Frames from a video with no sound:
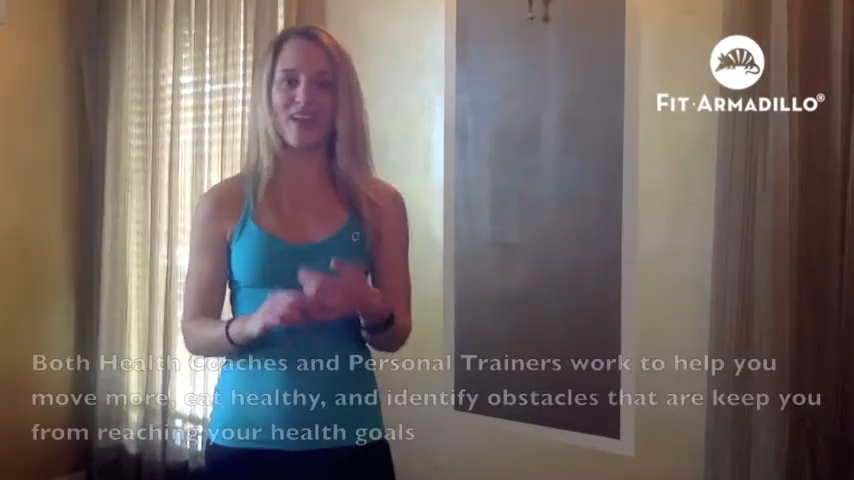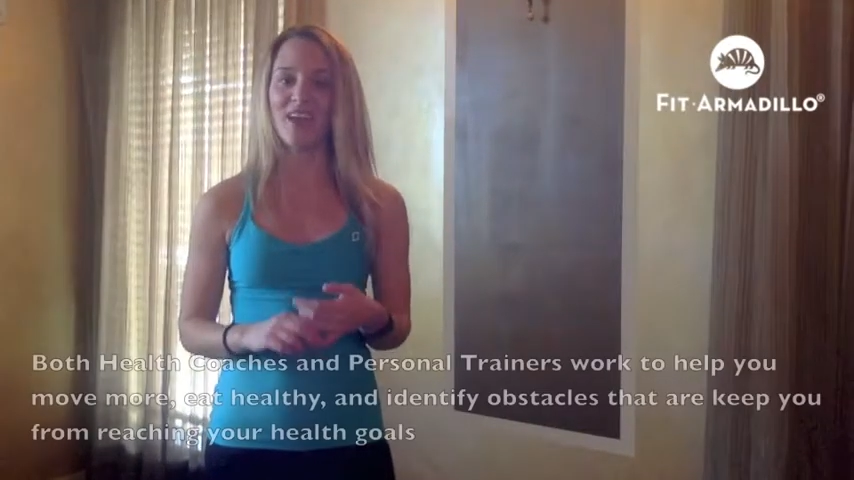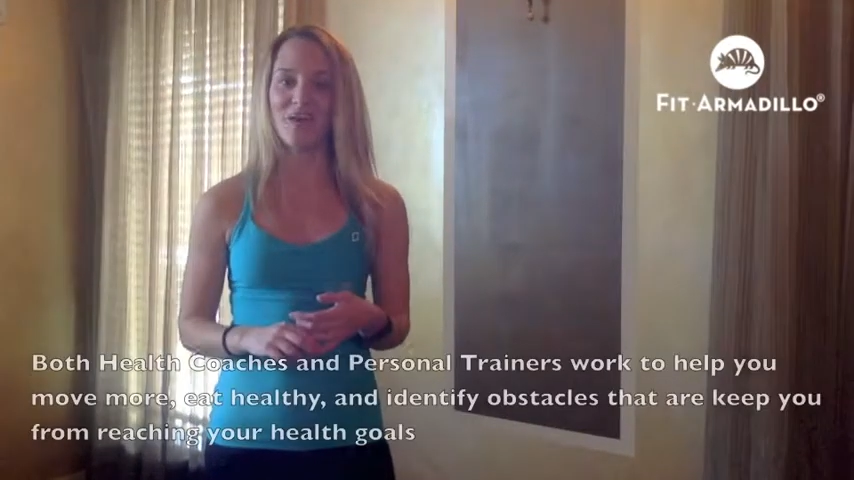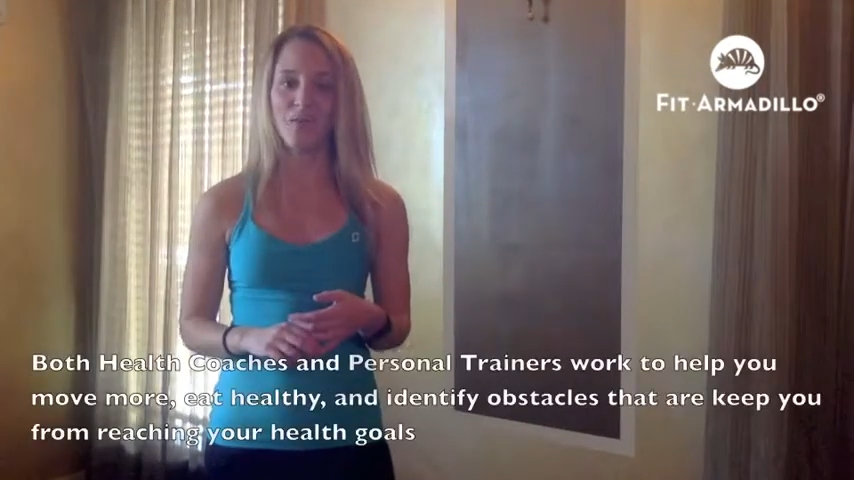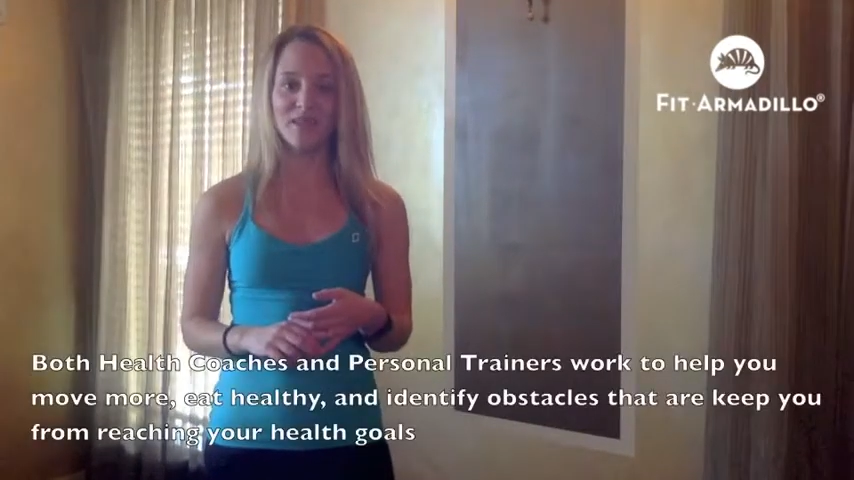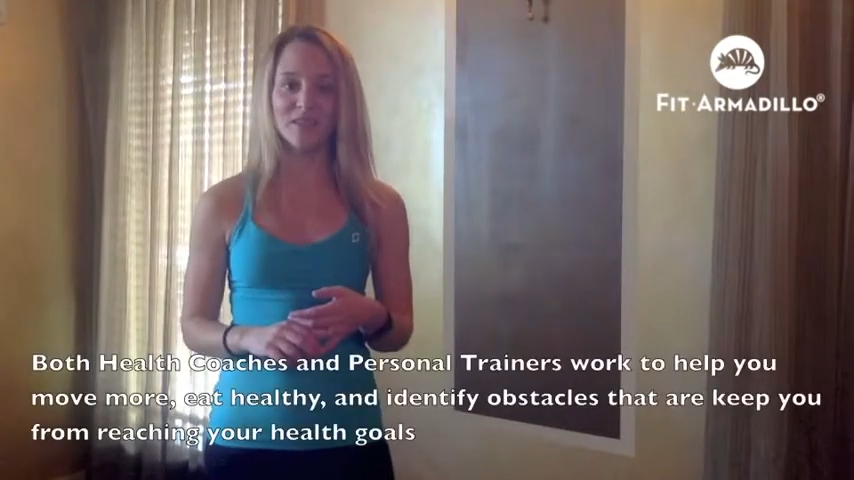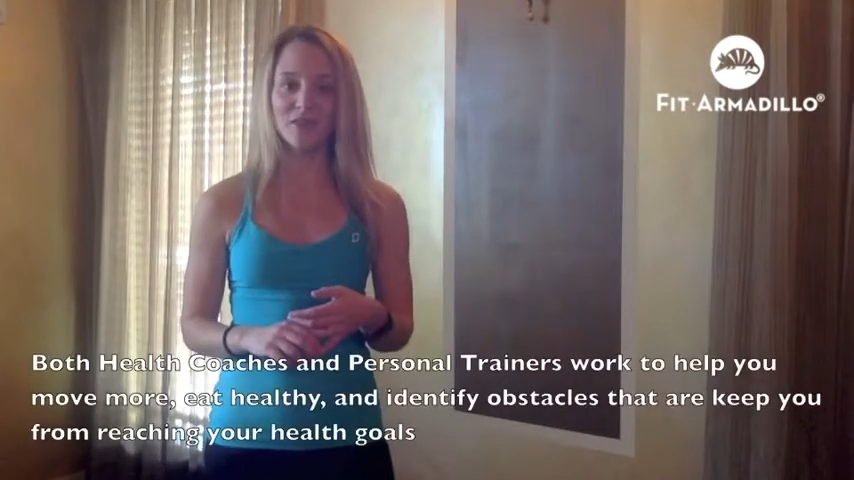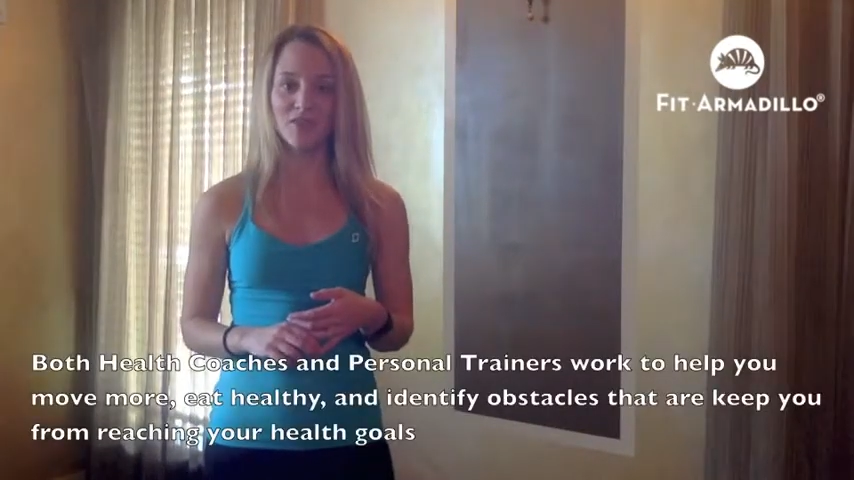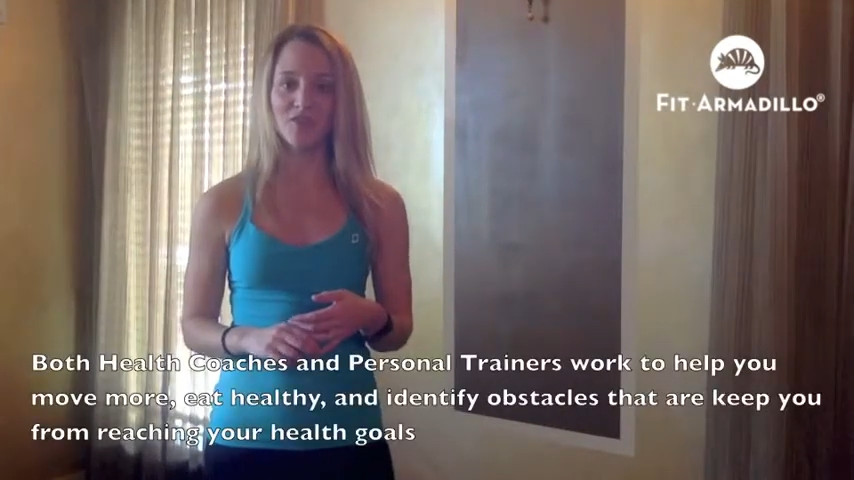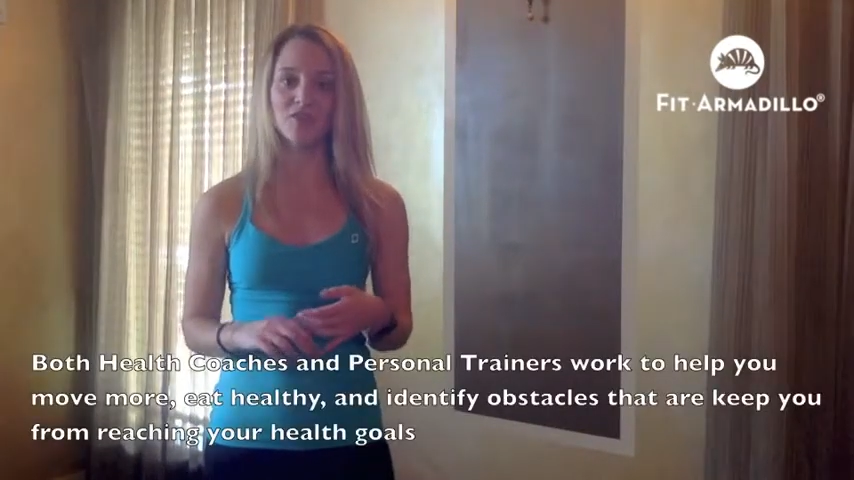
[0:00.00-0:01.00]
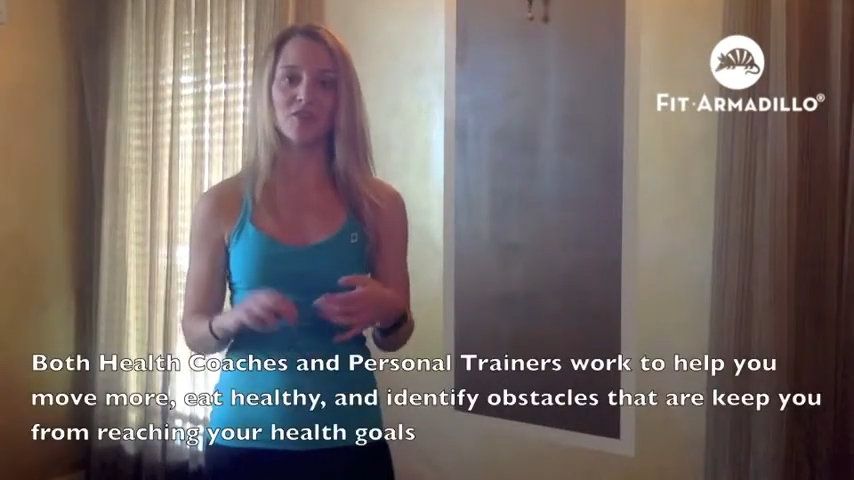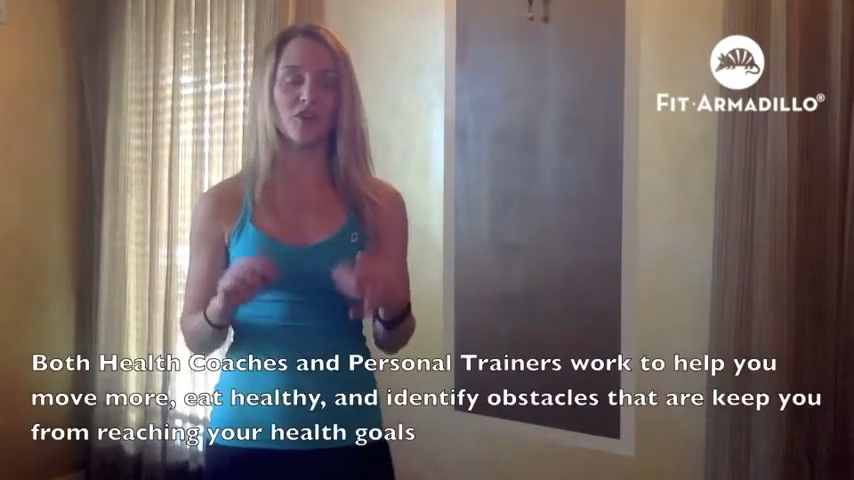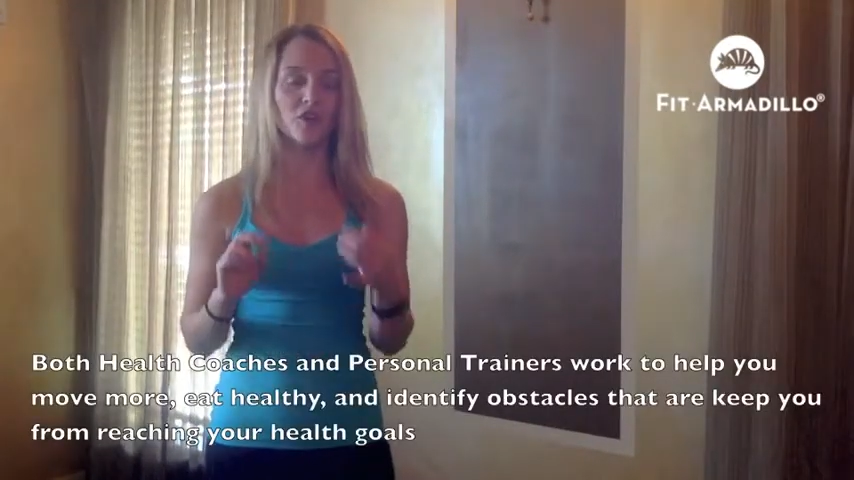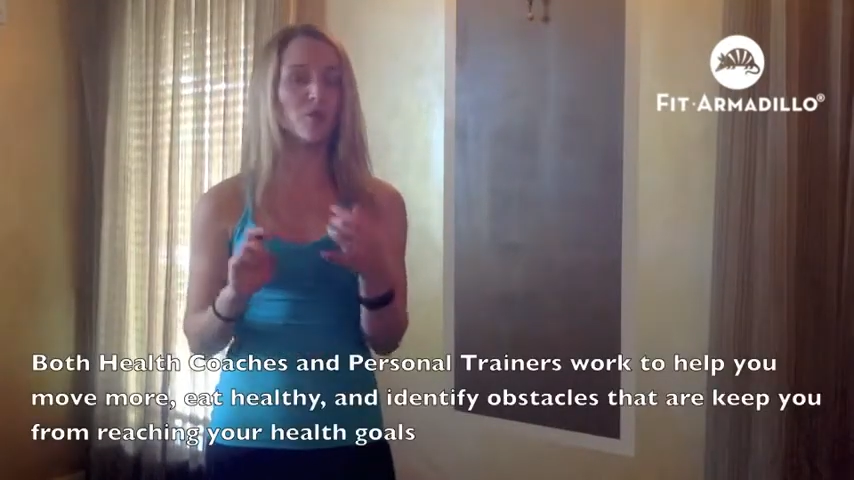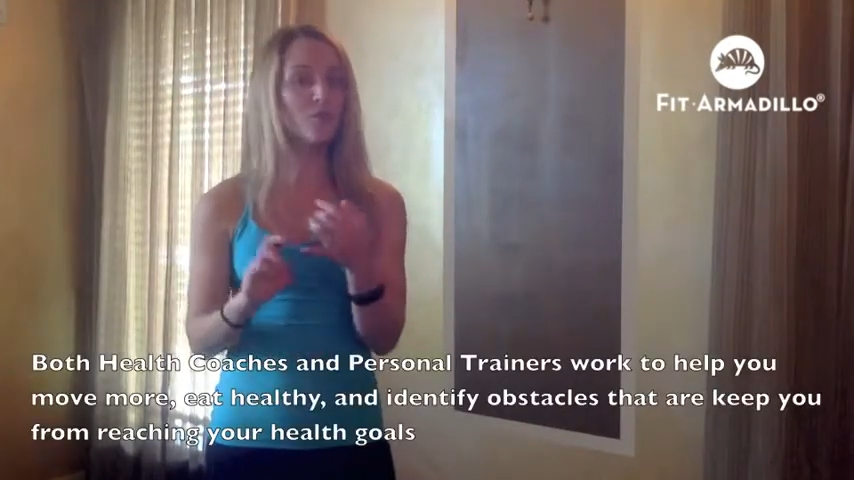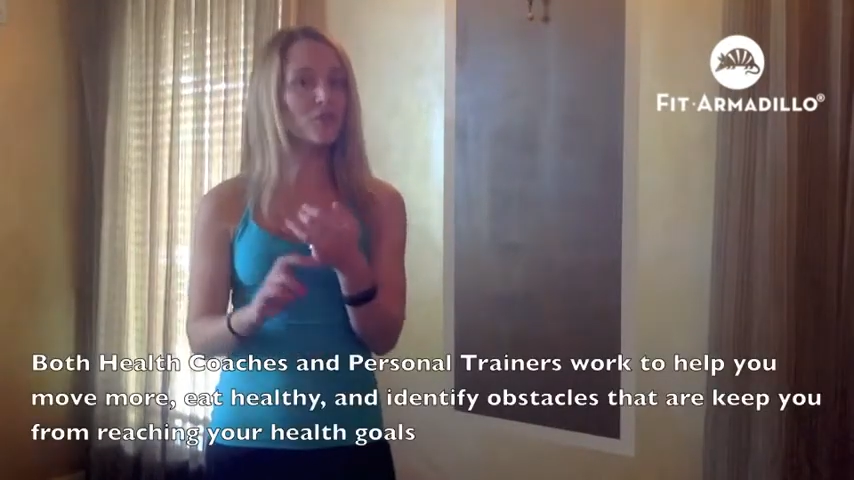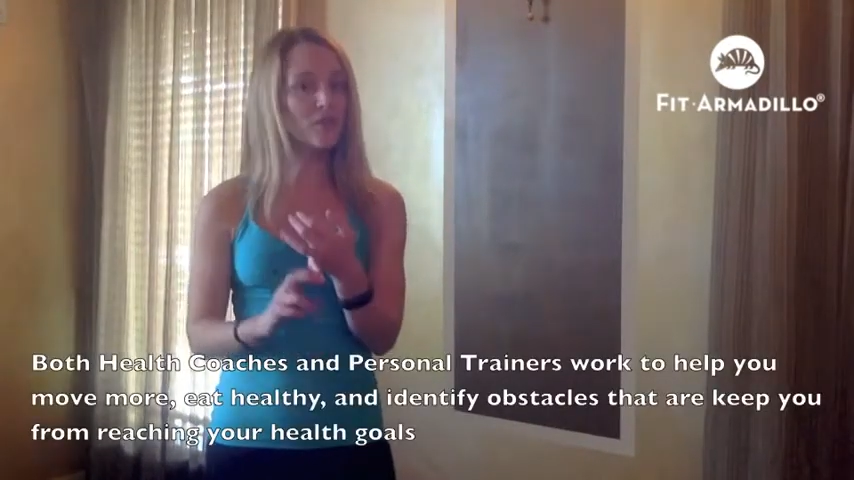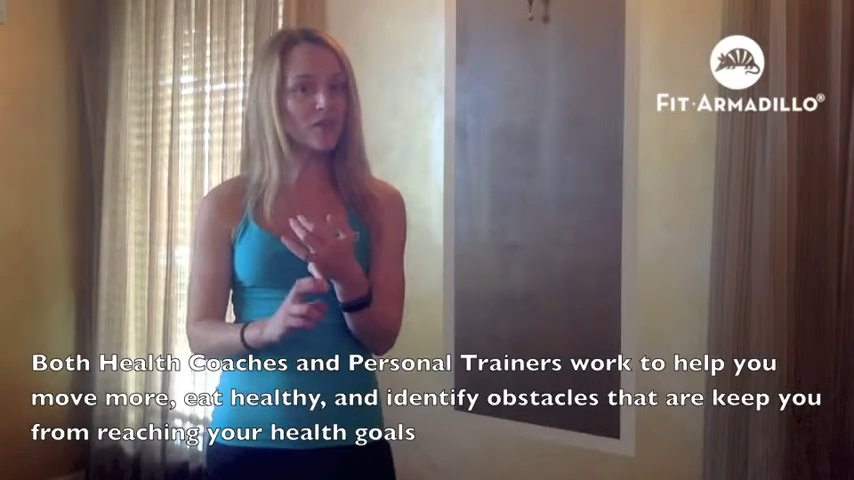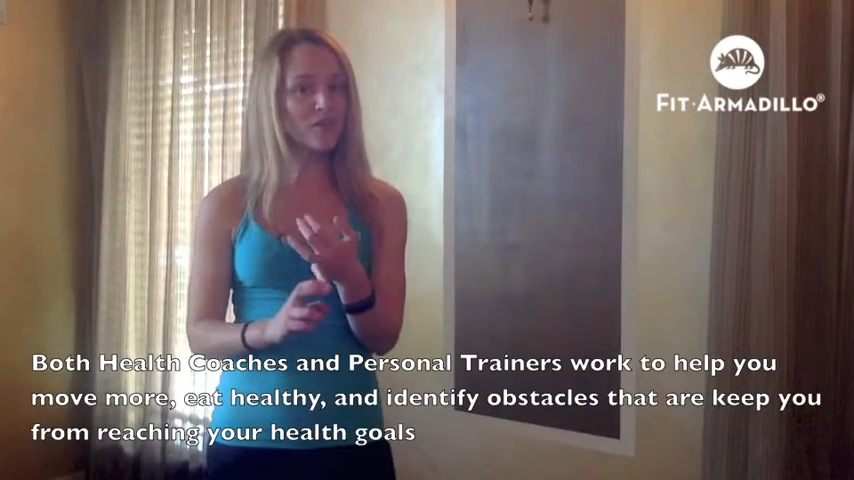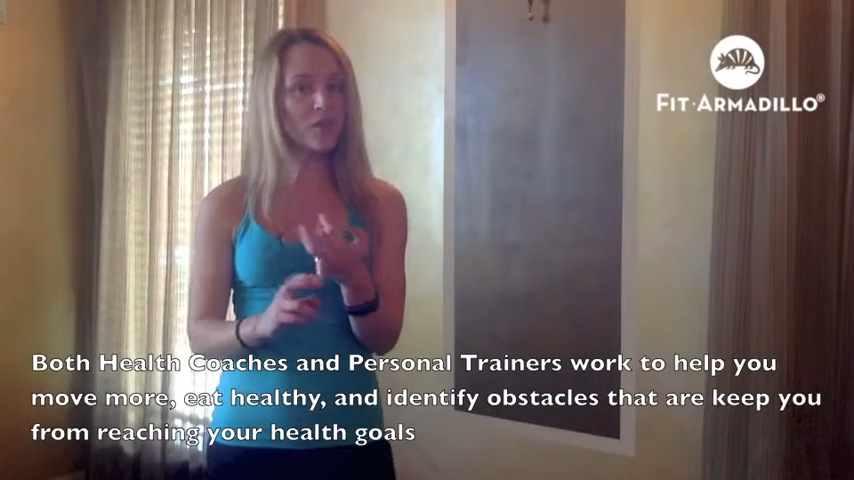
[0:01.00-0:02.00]
and want to make sure that you're
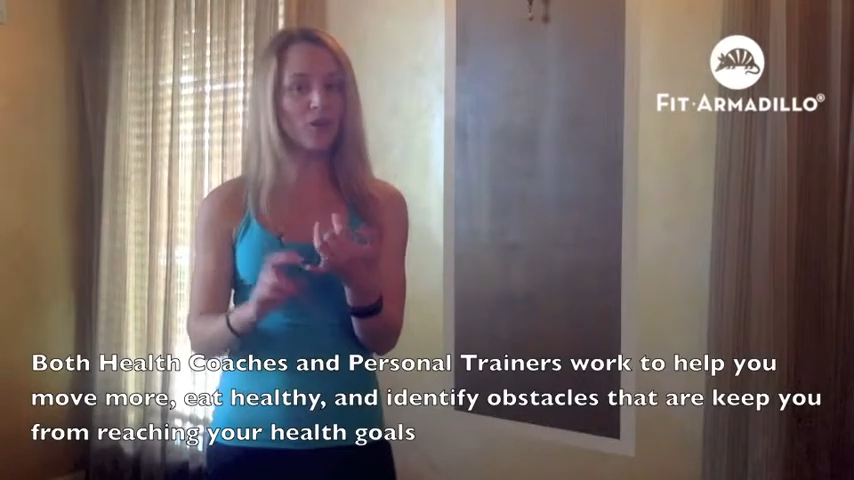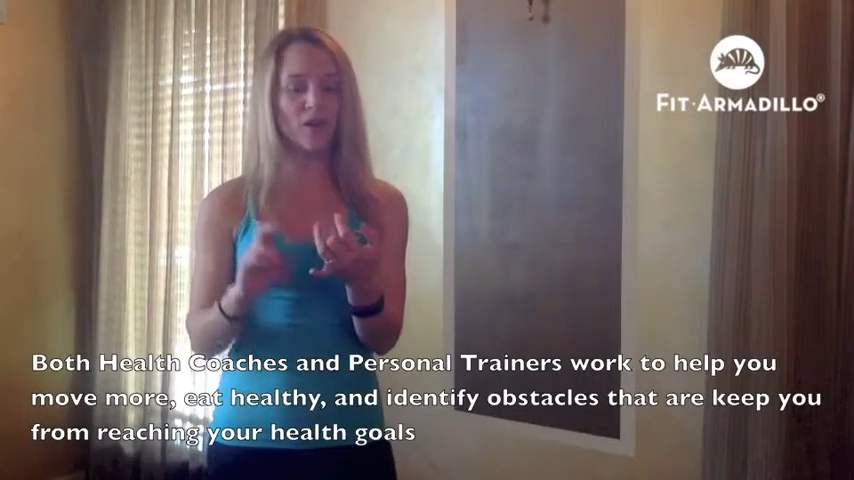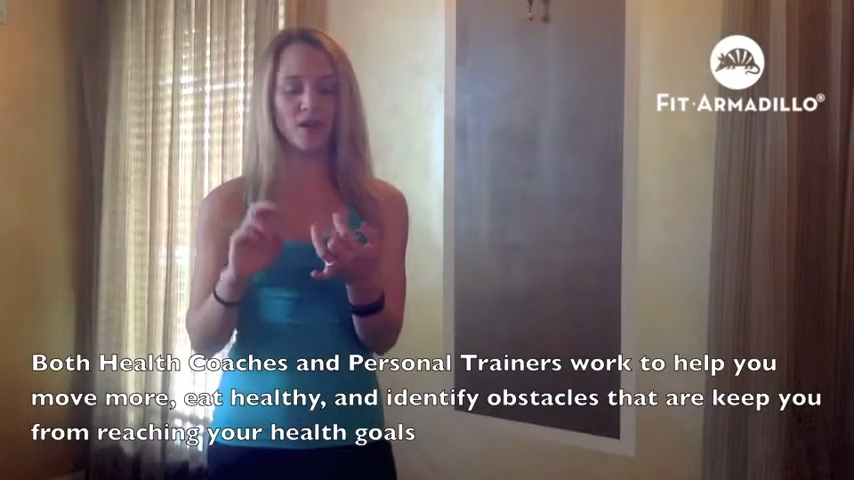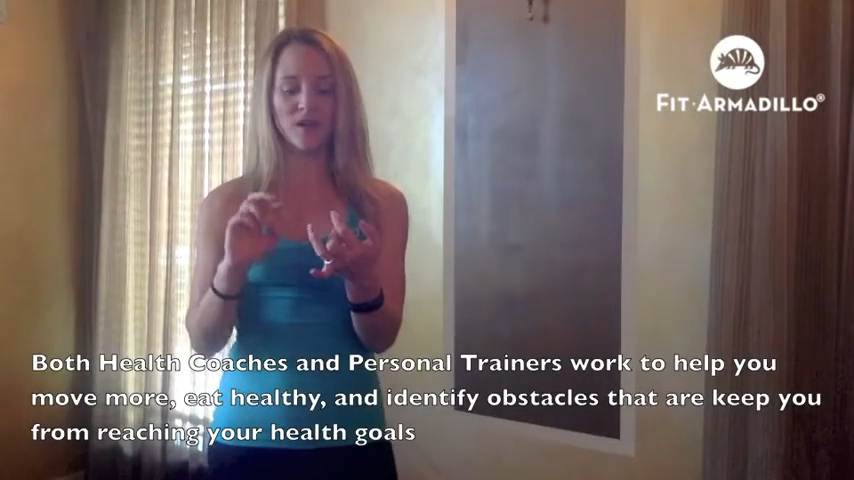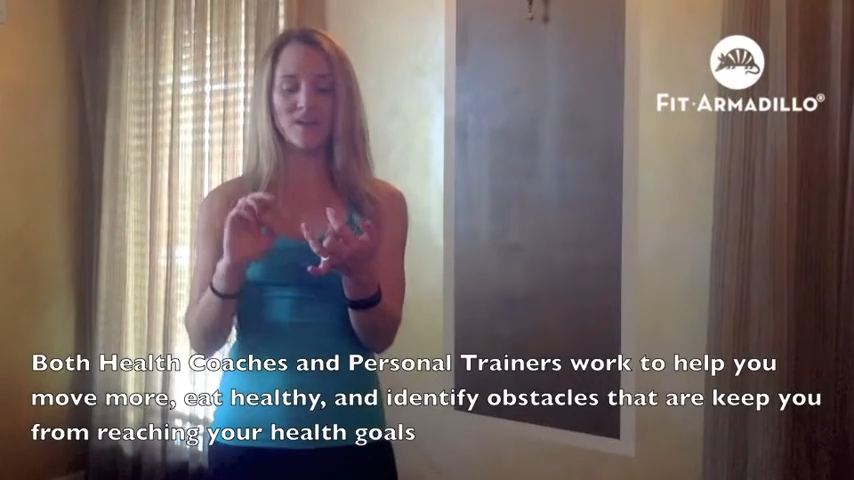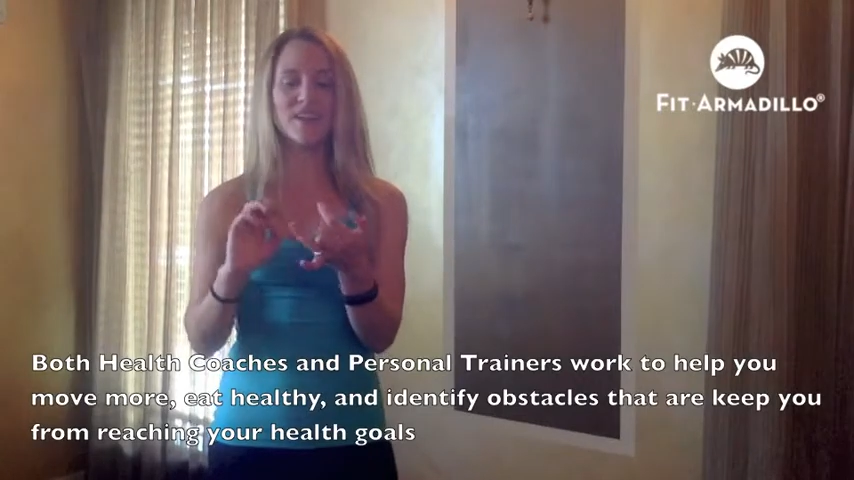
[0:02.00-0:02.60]
moving more,